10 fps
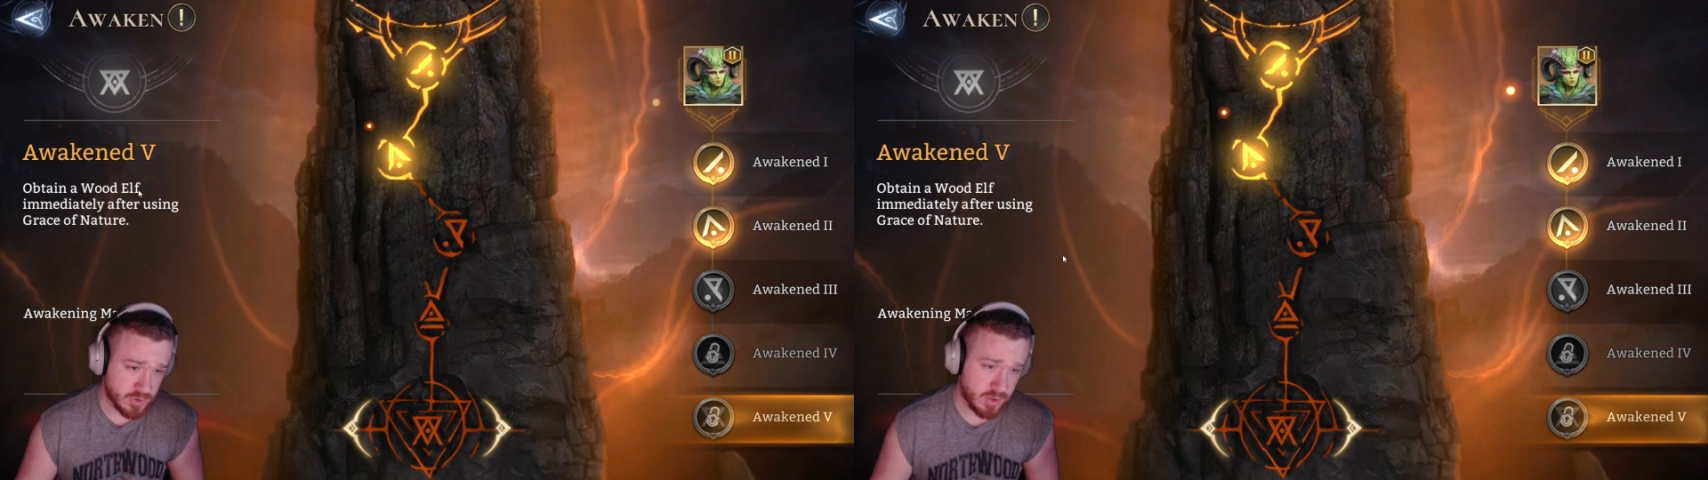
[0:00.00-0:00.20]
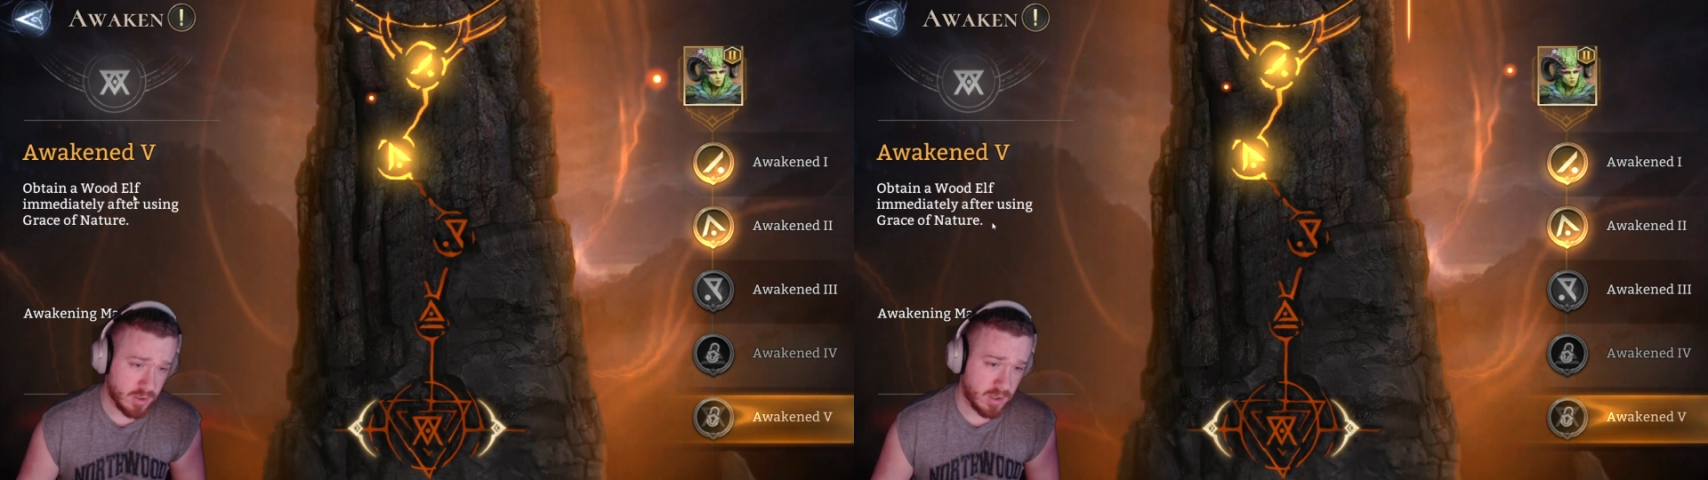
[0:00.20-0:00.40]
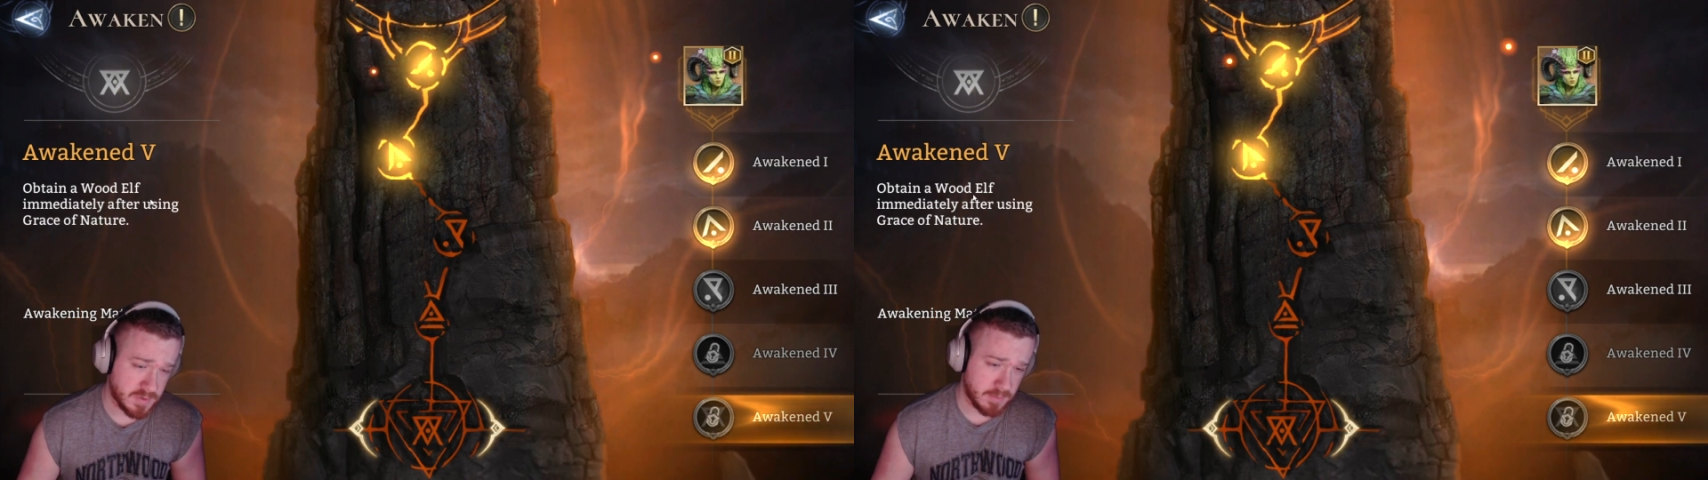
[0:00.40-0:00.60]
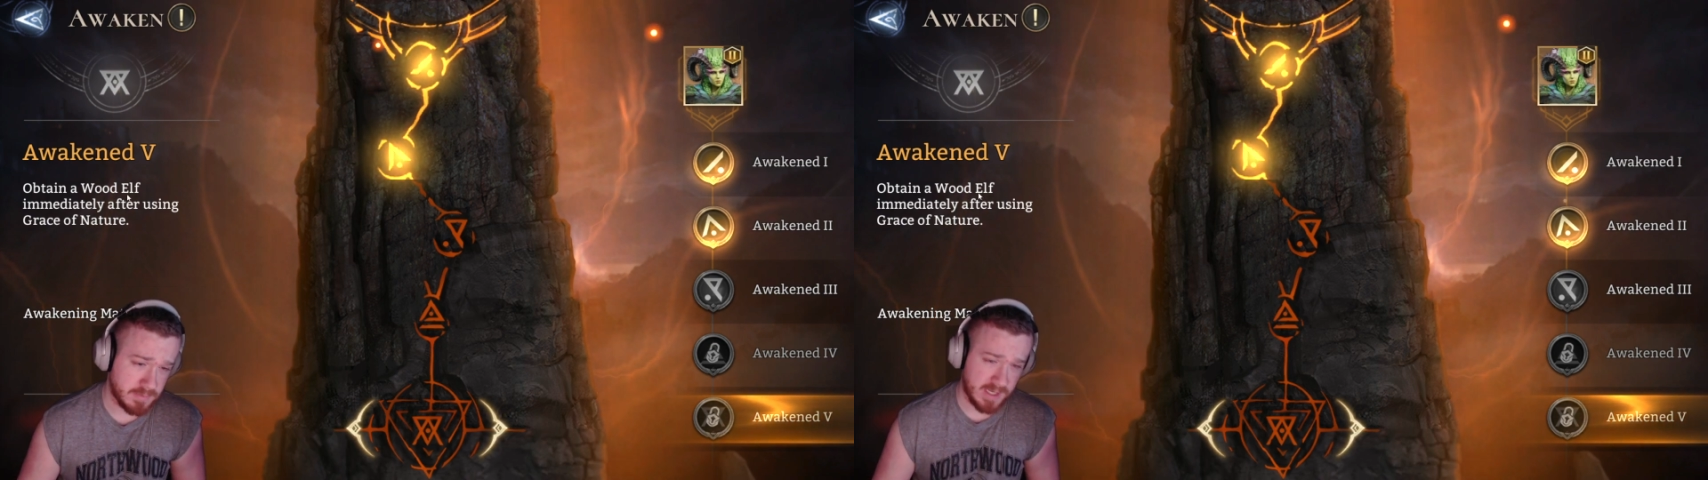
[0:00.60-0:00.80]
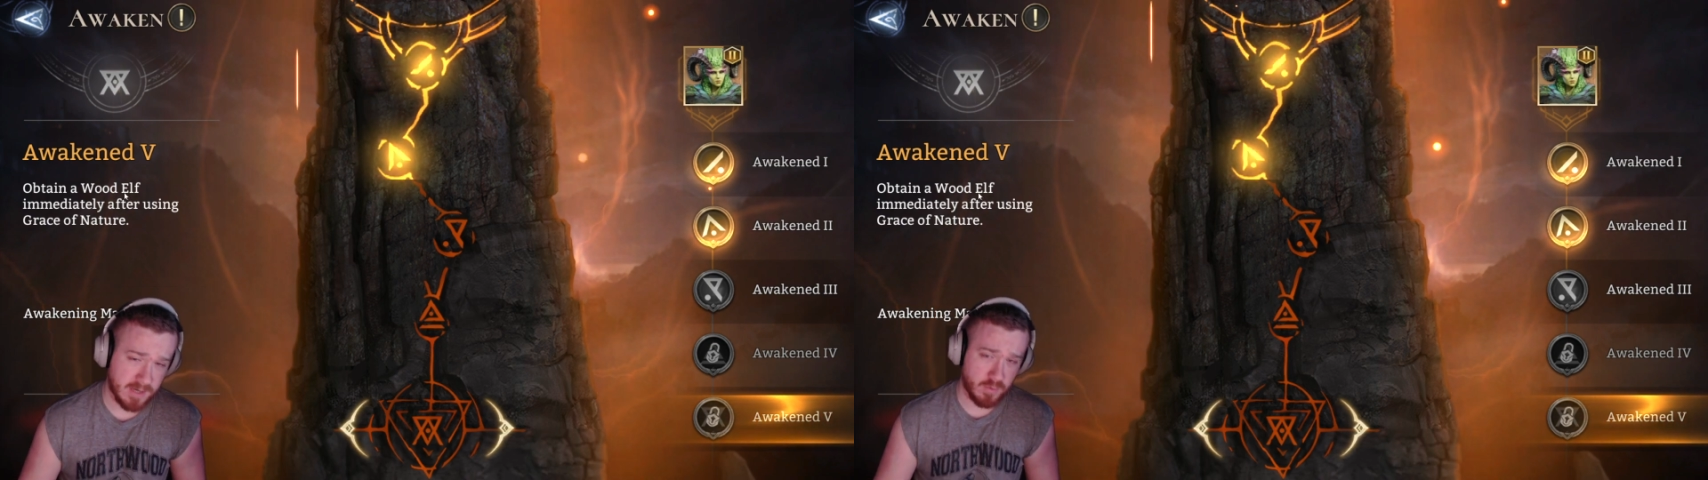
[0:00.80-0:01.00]
she'll also
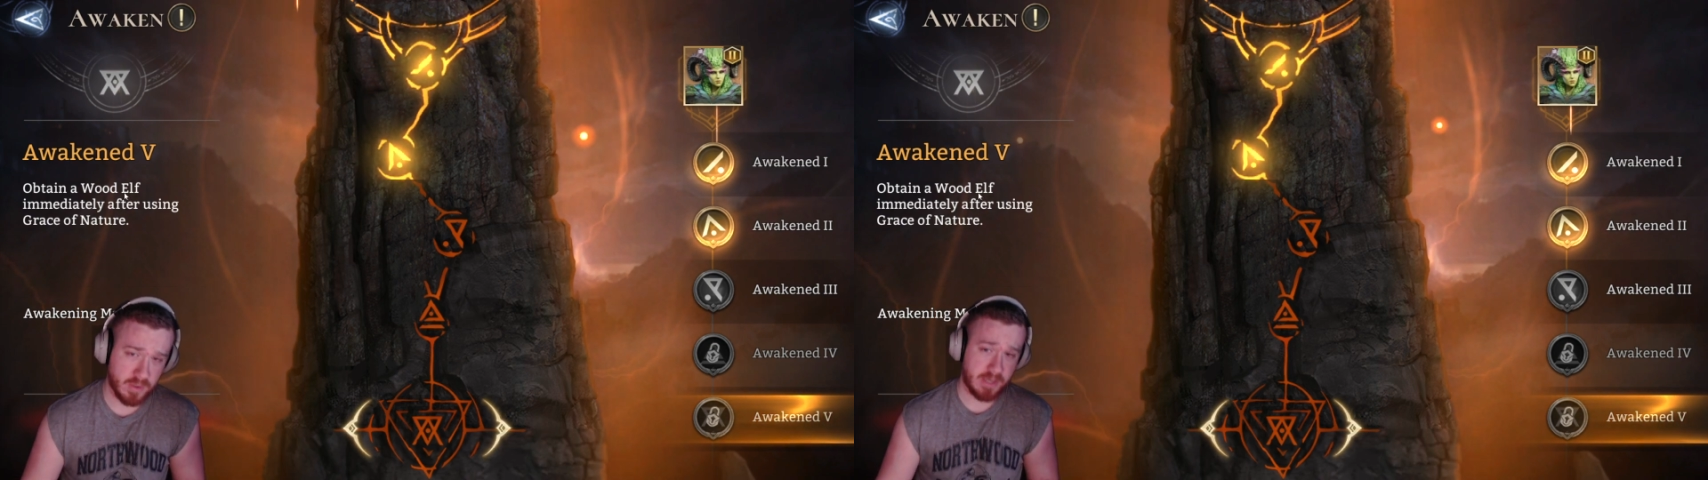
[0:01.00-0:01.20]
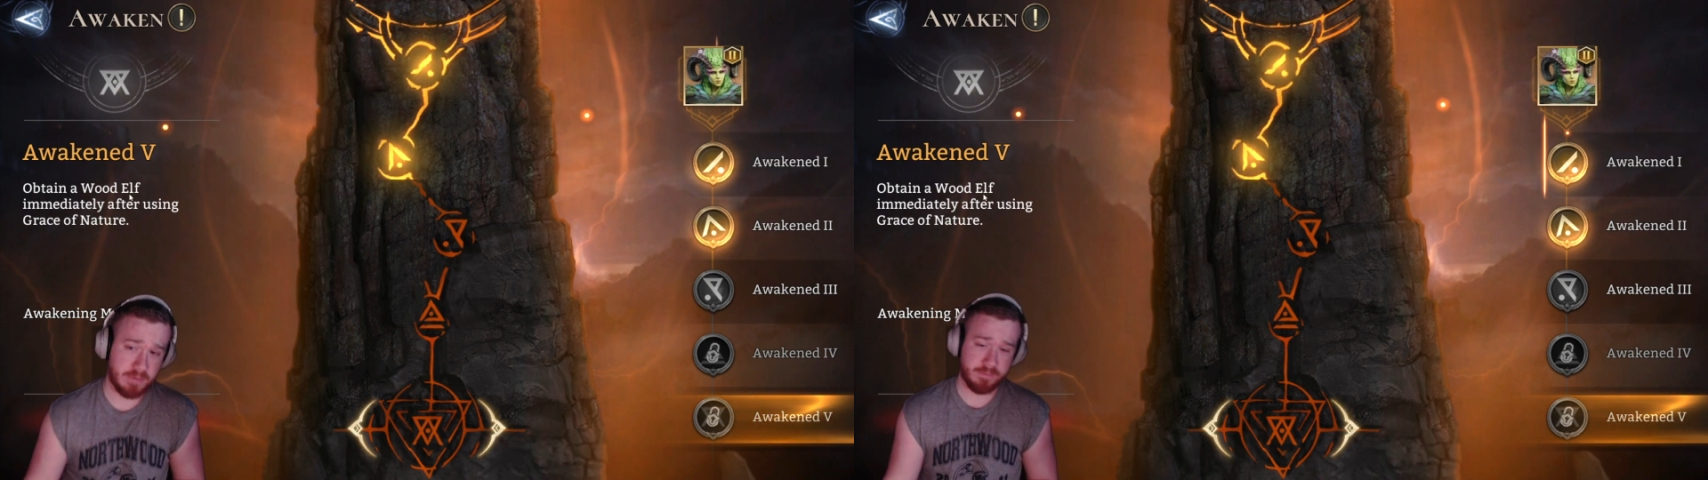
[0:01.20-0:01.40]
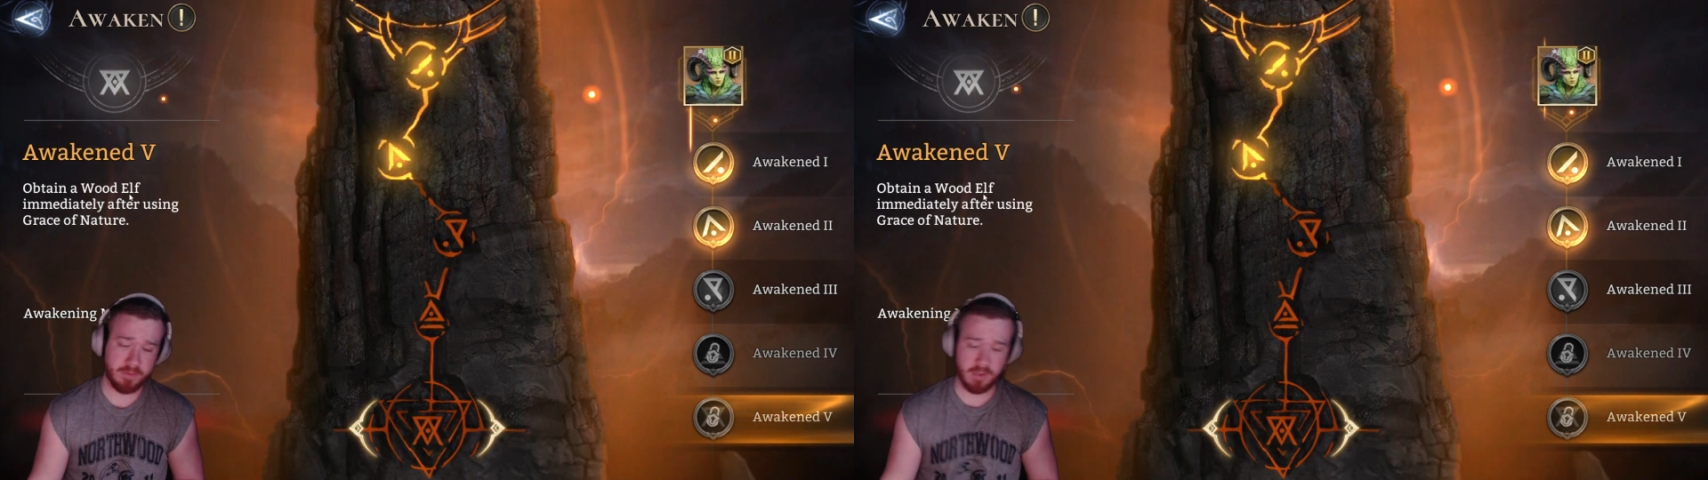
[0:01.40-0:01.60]
obtain a Wood Elf.